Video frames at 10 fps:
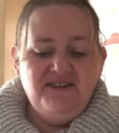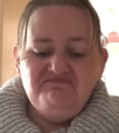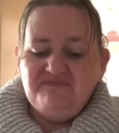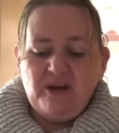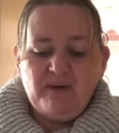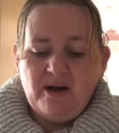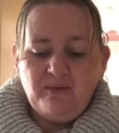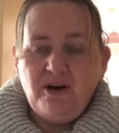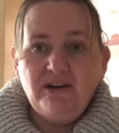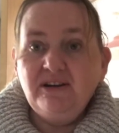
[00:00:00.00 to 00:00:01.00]
don't matter
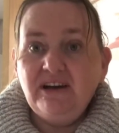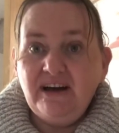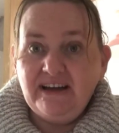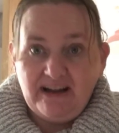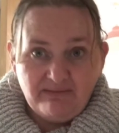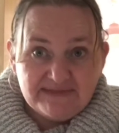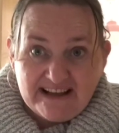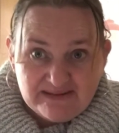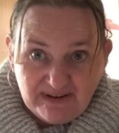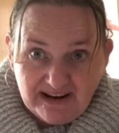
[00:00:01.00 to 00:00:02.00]
what I look like. I'm
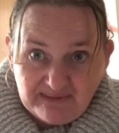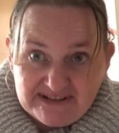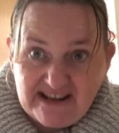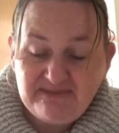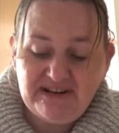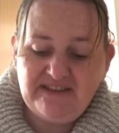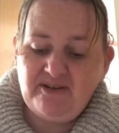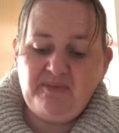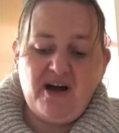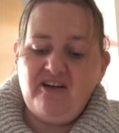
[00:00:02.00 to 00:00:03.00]
in desperate need for a
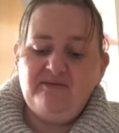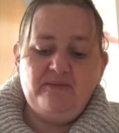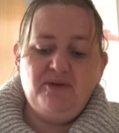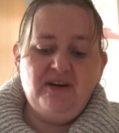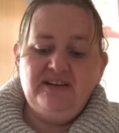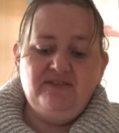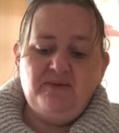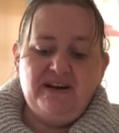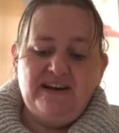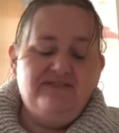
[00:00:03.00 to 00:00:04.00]
bath. I'm not going in for
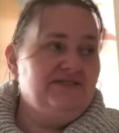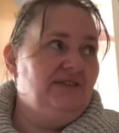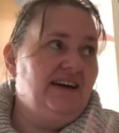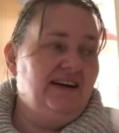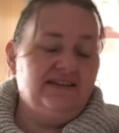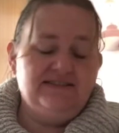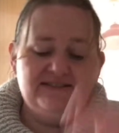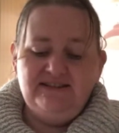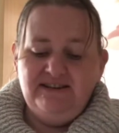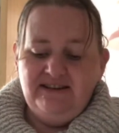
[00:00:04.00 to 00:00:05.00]
one till later because,
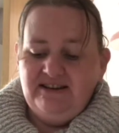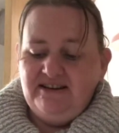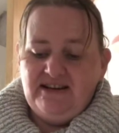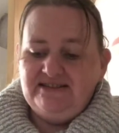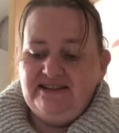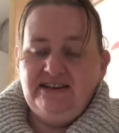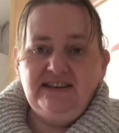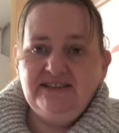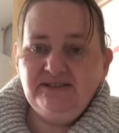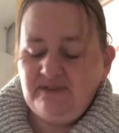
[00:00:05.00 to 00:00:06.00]
as I said, I need
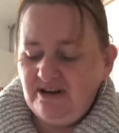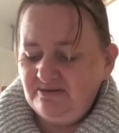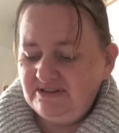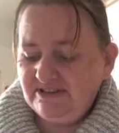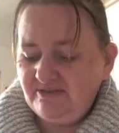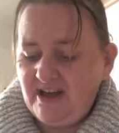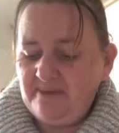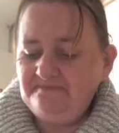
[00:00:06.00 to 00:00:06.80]
to sort out all this crap.